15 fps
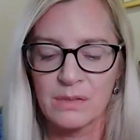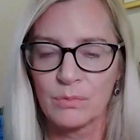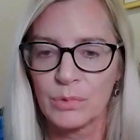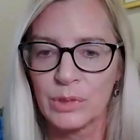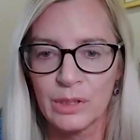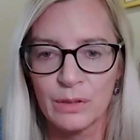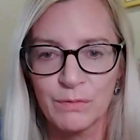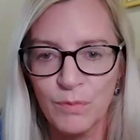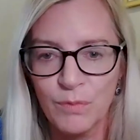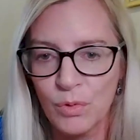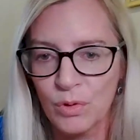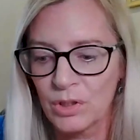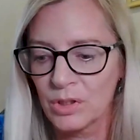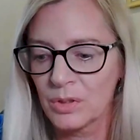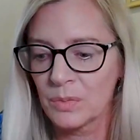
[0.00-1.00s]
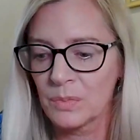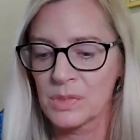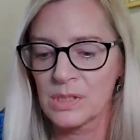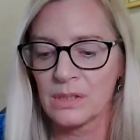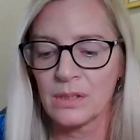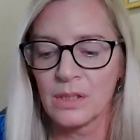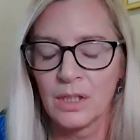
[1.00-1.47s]
and reading
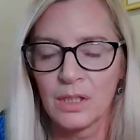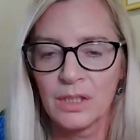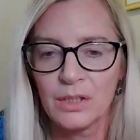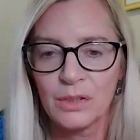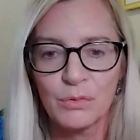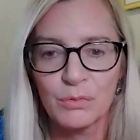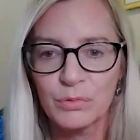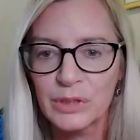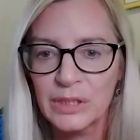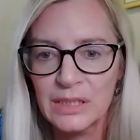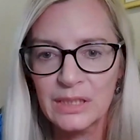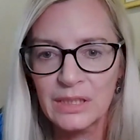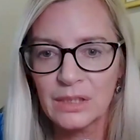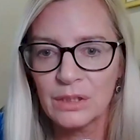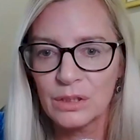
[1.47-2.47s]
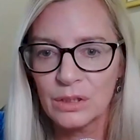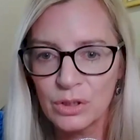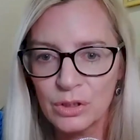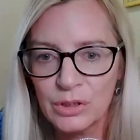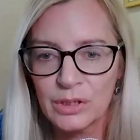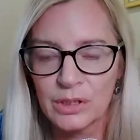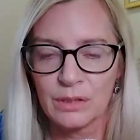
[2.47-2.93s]
forums and, really
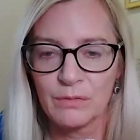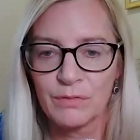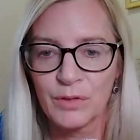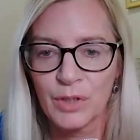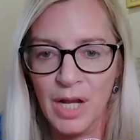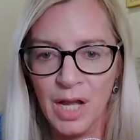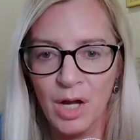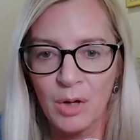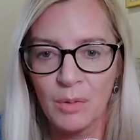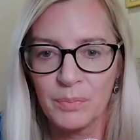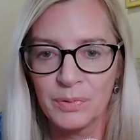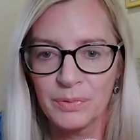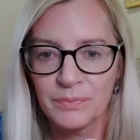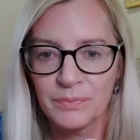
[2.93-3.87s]
looking for help.